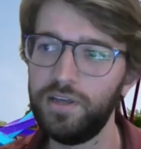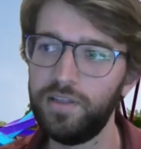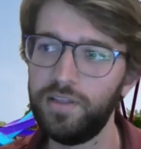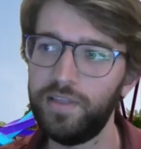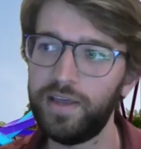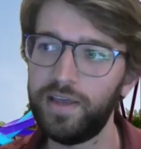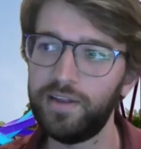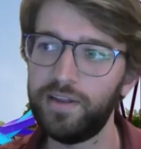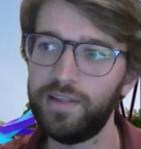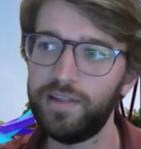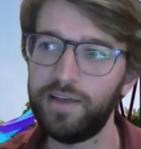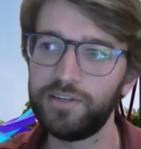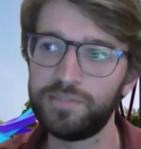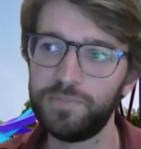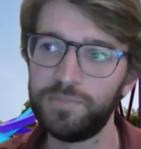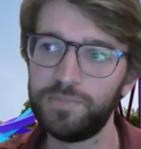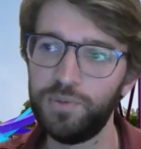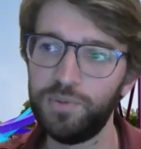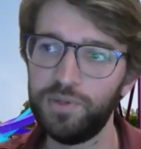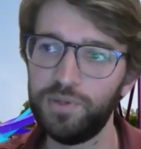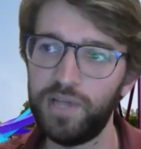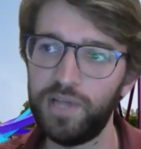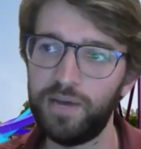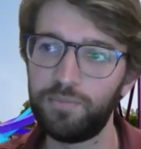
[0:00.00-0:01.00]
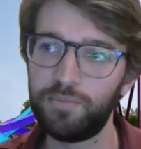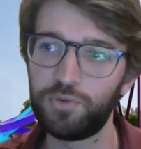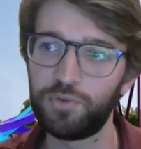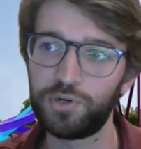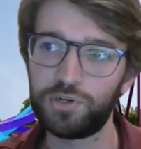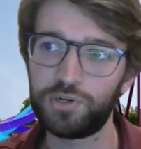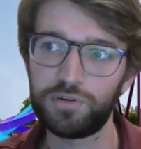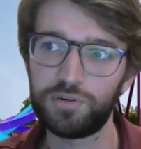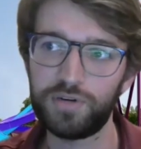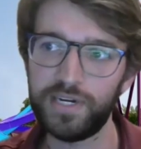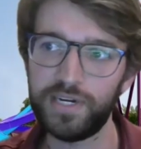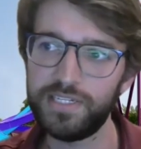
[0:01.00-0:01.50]
That allows them to do a lot more
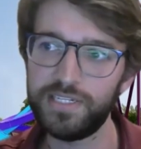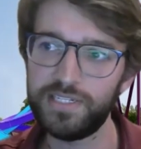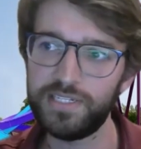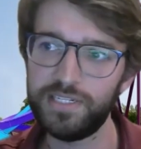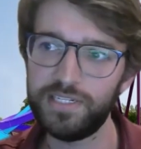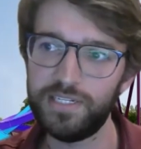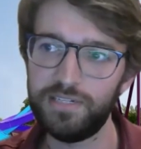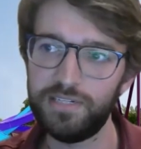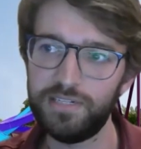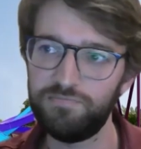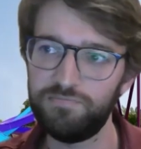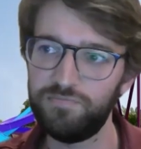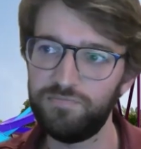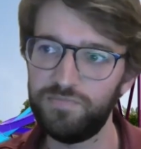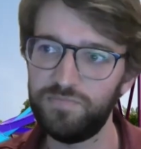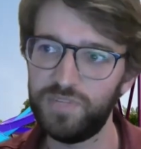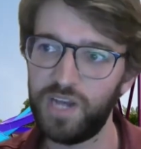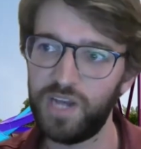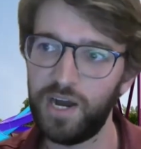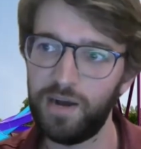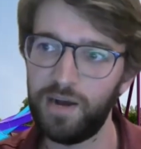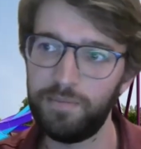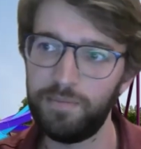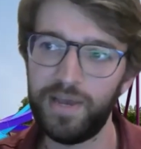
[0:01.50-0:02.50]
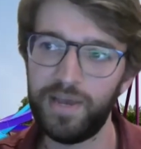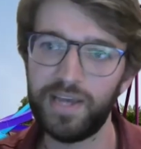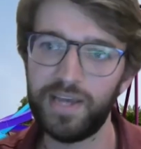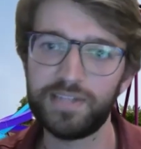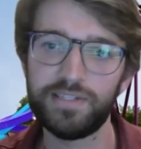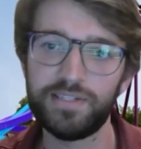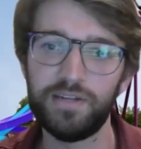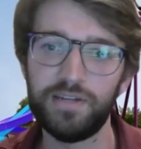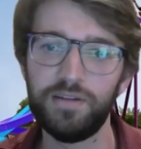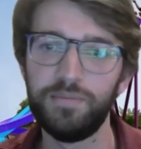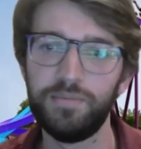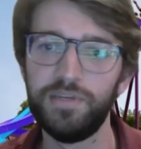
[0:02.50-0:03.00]
crazy,
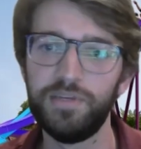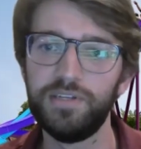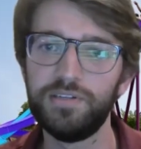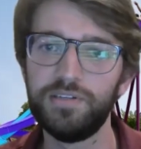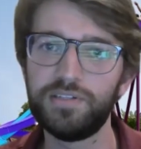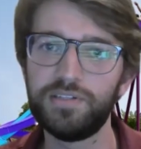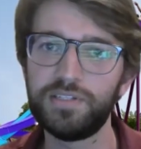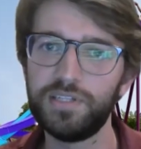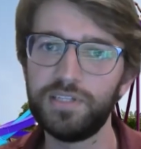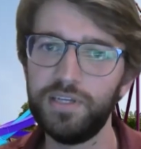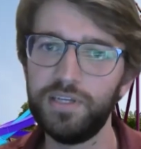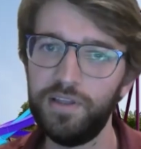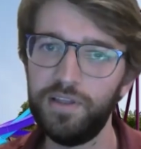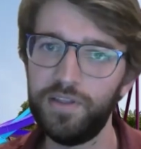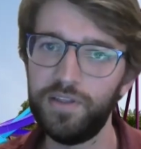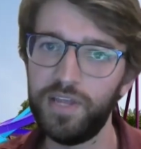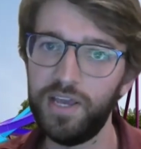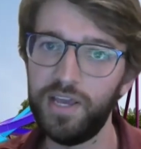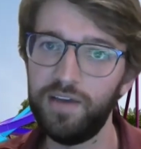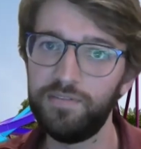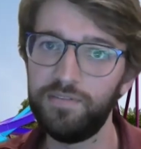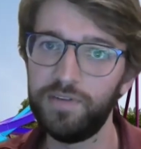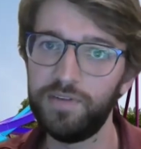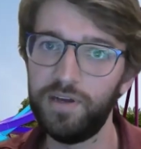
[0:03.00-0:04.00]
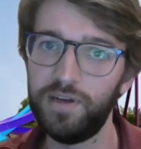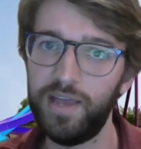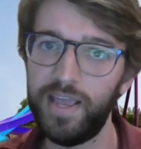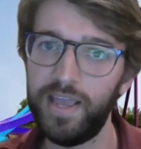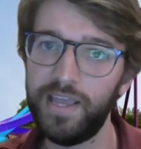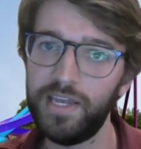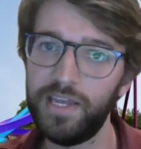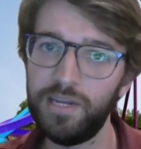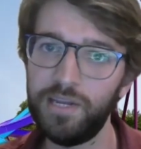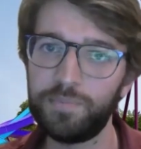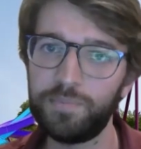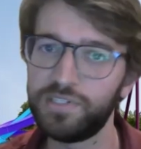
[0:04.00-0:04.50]
compact elements they have
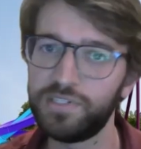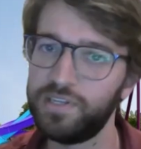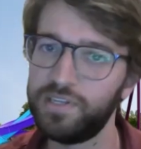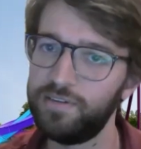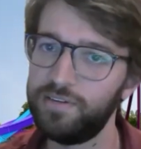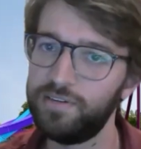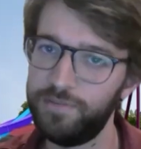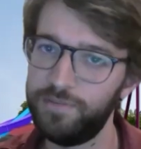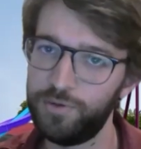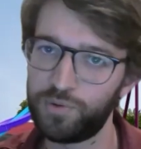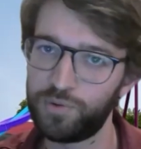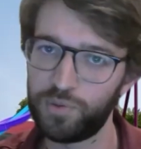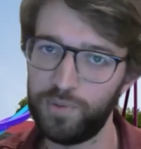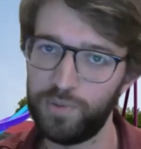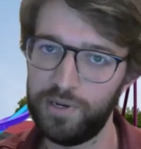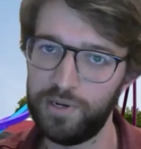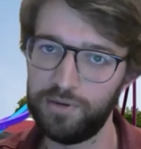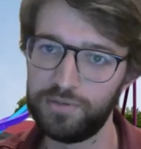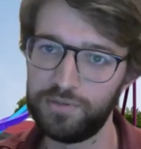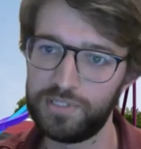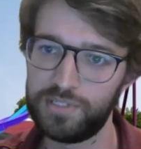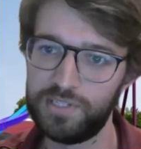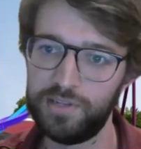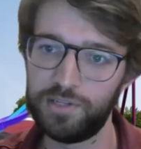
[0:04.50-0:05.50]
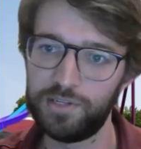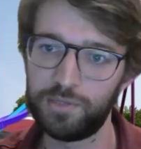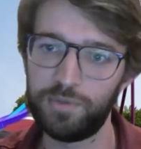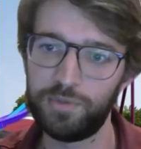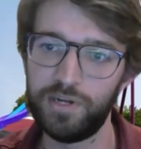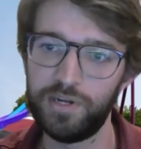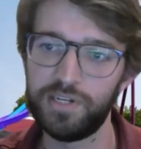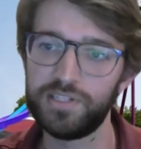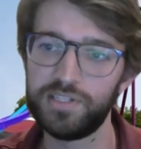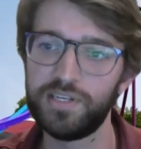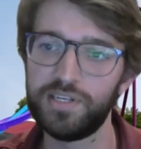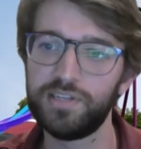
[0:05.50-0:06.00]
80% fewer welds than their
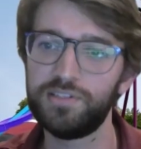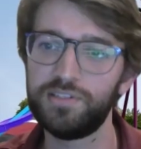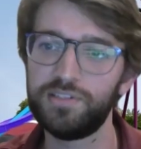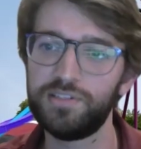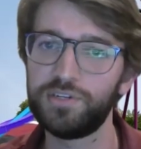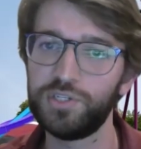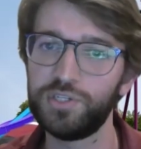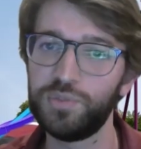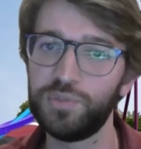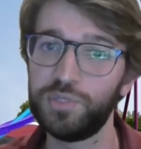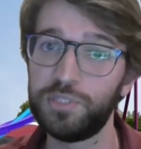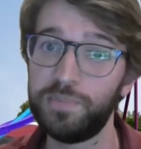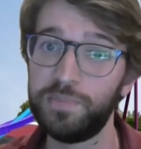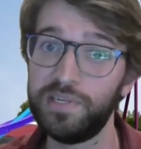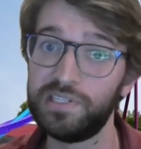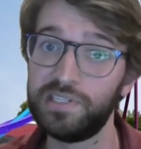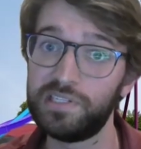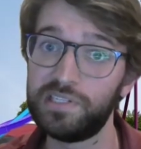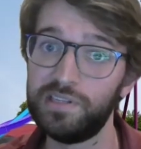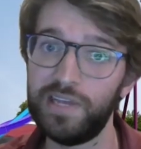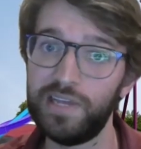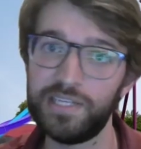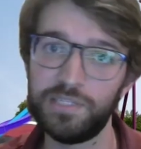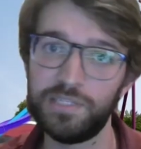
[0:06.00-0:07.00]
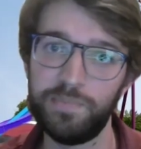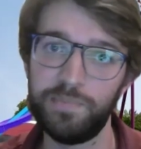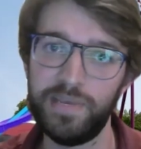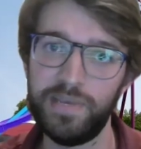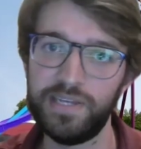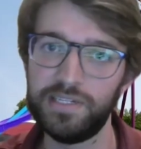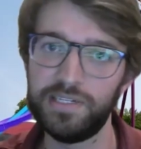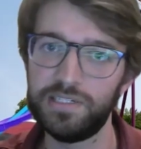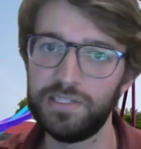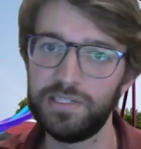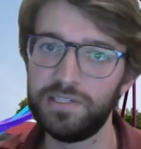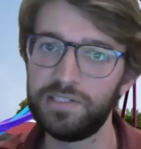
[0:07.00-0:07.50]
predecessors, which means less
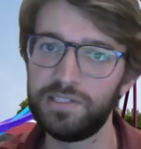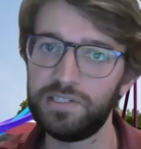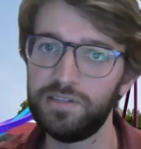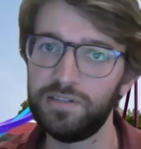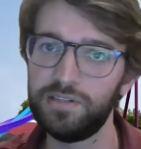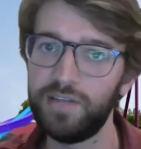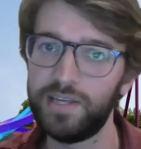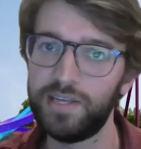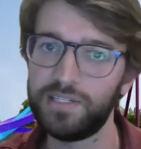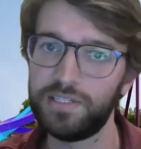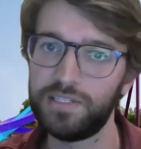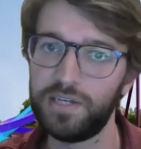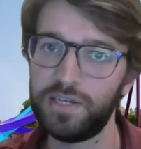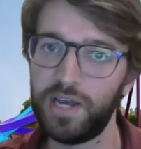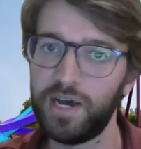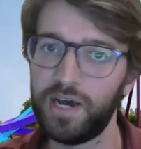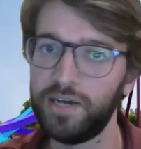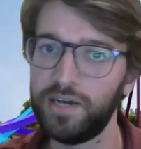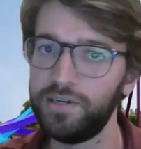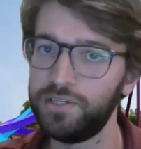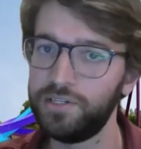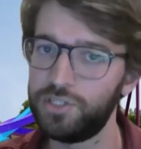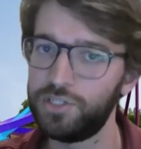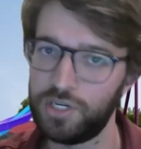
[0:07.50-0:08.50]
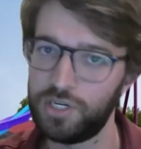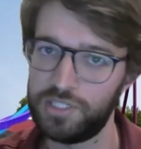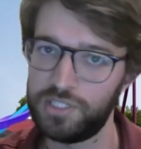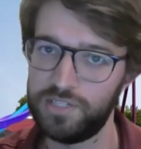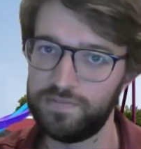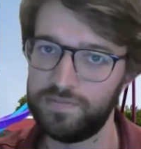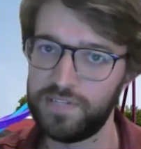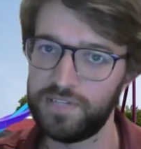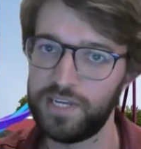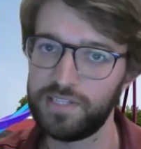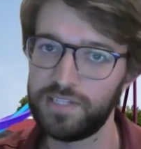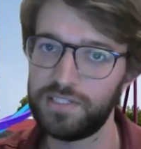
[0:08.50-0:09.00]
maintenance, less non destructive
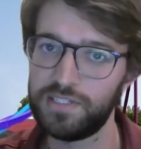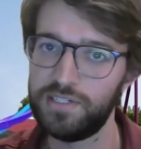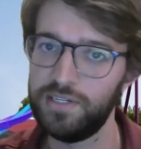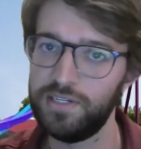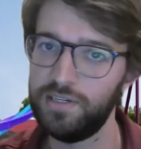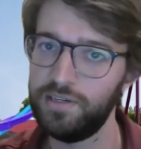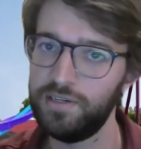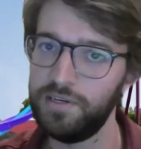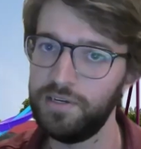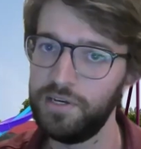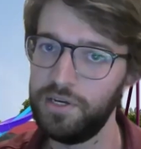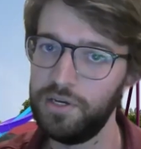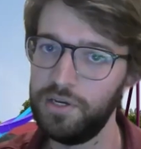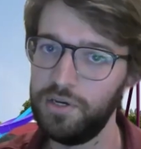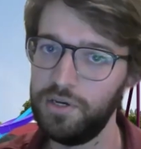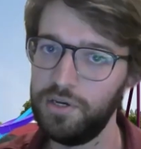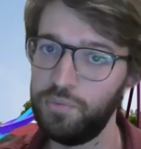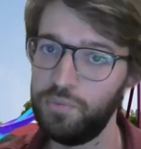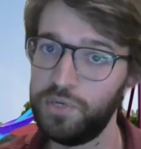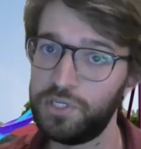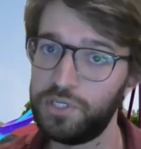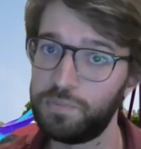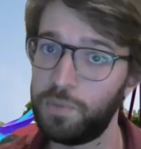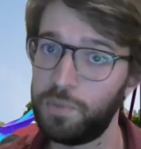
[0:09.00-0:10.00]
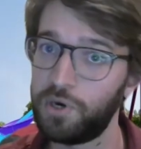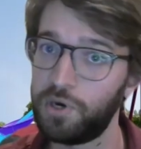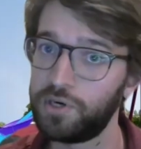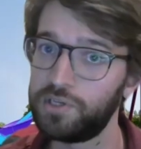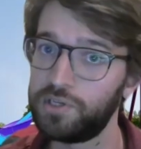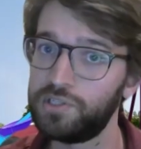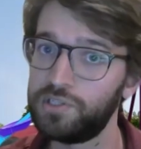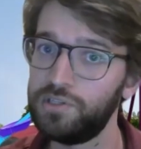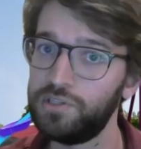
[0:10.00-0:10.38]
testing, which parks